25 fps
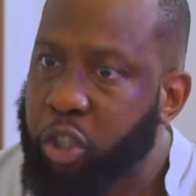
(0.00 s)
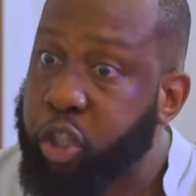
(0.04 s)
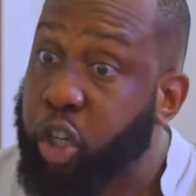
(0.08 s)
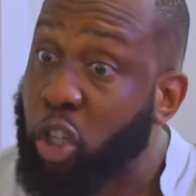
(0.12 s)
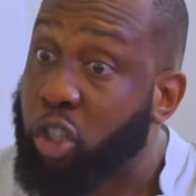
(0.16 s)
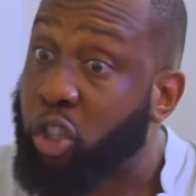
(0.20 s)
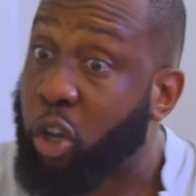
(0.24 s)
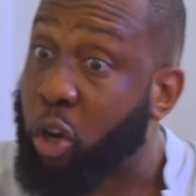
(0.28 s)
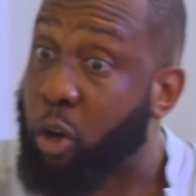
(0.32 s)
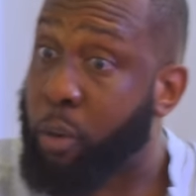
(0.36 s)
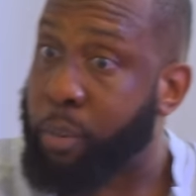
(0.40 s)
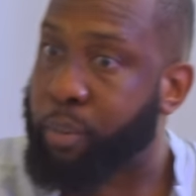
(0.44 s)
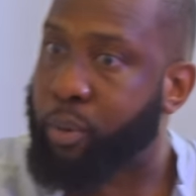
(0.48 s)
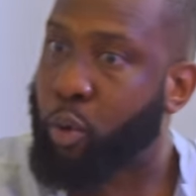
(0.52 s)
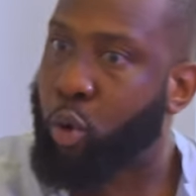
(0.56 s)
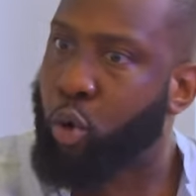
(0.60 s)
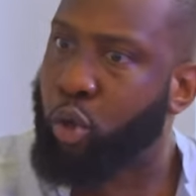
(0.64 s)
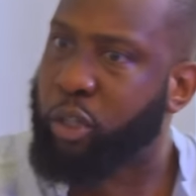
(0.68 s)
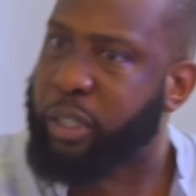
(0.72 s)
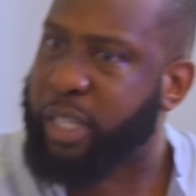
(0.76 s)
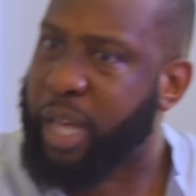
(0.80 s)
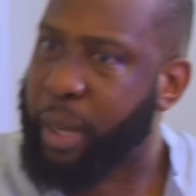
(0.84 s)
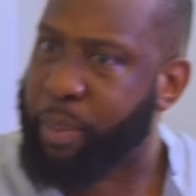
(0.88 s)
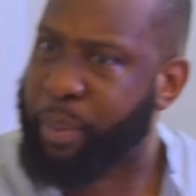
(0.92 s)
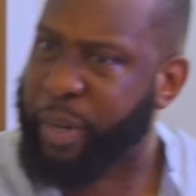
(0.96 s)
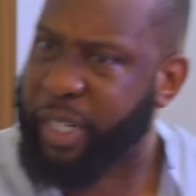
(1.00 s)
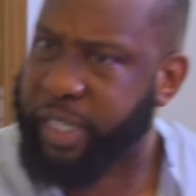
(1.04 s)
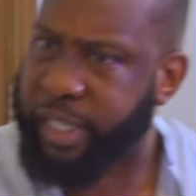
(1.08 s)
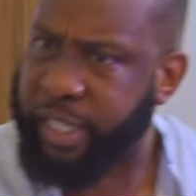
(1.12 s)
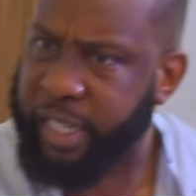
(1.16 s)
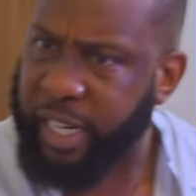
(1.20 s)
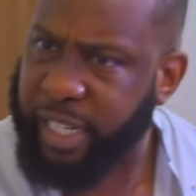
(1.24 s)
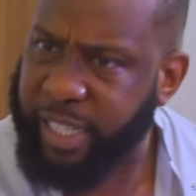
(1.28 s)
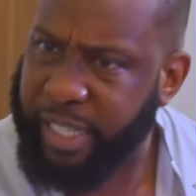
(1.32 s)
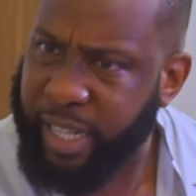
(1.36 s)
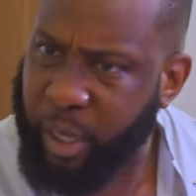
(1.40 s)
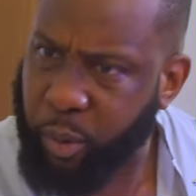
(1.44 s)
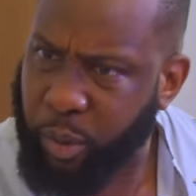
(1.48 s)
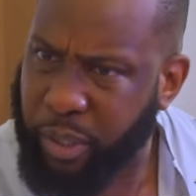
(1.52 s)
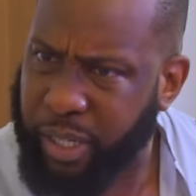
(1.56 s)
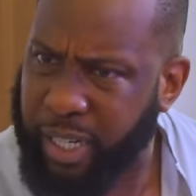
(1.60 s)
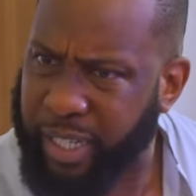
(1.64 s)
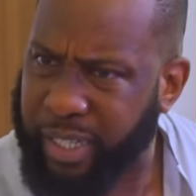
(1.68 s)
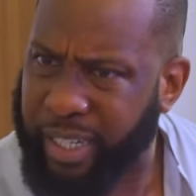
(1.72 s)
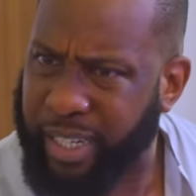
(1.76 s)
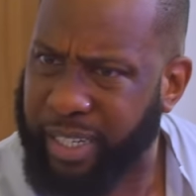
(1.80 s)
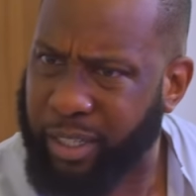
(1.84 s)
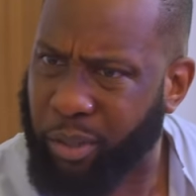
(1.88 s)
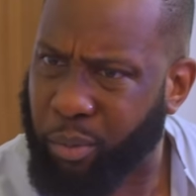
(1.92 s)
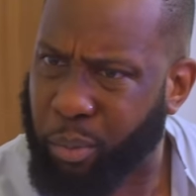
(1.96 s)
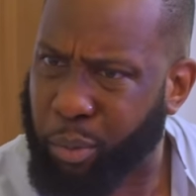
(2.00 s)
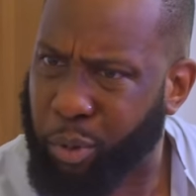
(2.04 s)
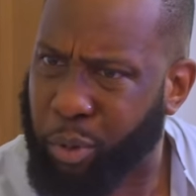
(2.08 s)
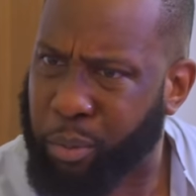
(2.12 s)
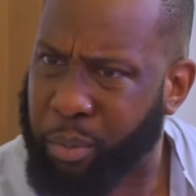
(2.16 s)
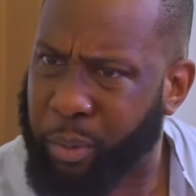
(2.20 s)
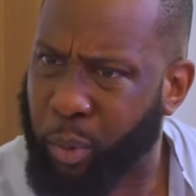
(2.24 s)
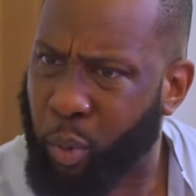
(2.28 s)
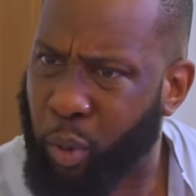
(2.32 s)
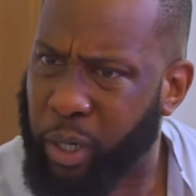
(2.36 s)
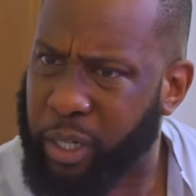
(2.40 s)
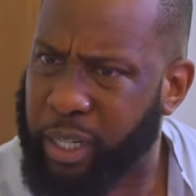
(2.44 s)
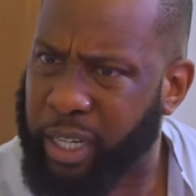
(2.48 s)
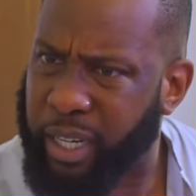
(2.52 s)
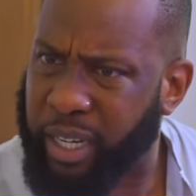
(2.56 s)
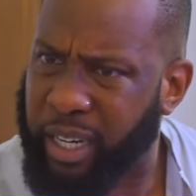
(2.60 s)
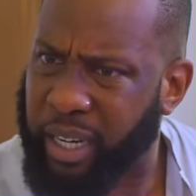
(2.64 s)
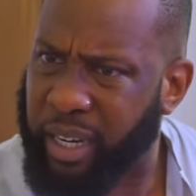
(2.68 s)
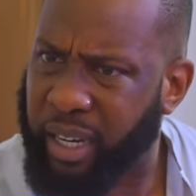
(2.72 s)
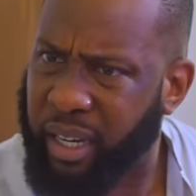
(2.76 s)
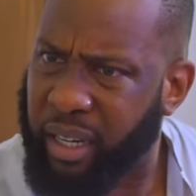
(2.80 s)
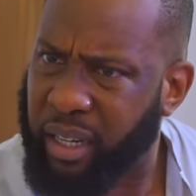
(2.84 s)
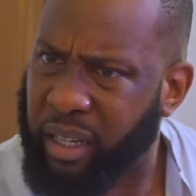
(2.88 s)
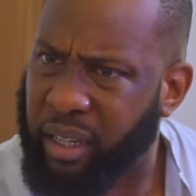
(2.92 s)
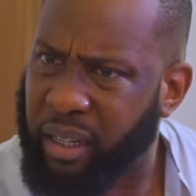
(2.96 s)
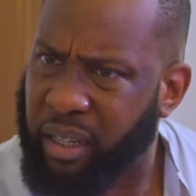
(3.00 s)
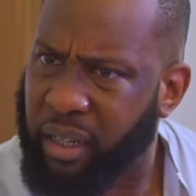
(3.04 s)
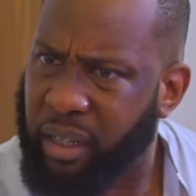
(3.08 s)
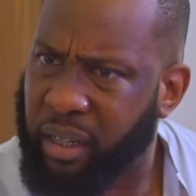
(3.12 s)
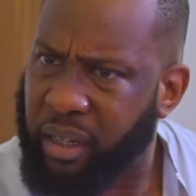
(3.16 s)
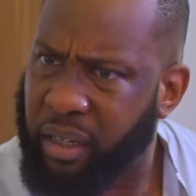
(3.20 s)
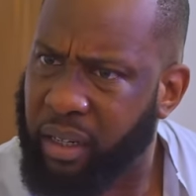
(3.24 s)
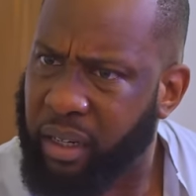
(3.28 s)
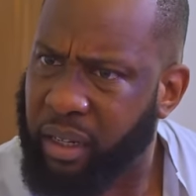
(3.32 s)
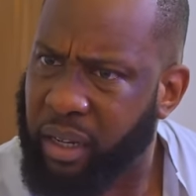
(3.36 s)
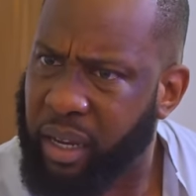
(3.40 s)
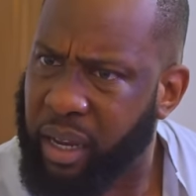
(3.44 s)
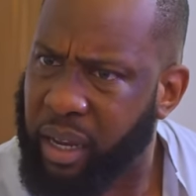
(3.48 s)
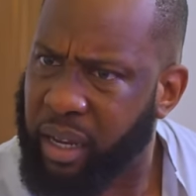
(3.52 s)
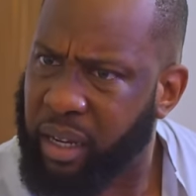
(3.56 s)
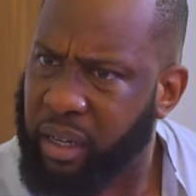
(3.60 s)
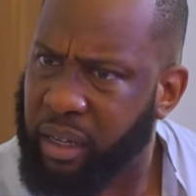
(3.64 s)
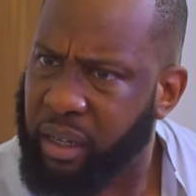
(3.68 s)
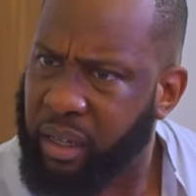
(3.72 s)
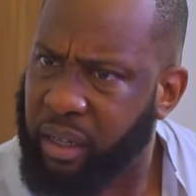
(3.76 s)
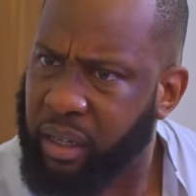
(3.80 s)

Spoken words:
Shut up. Work. Who's that person that's downstairs that's supposed to be working here? Eh?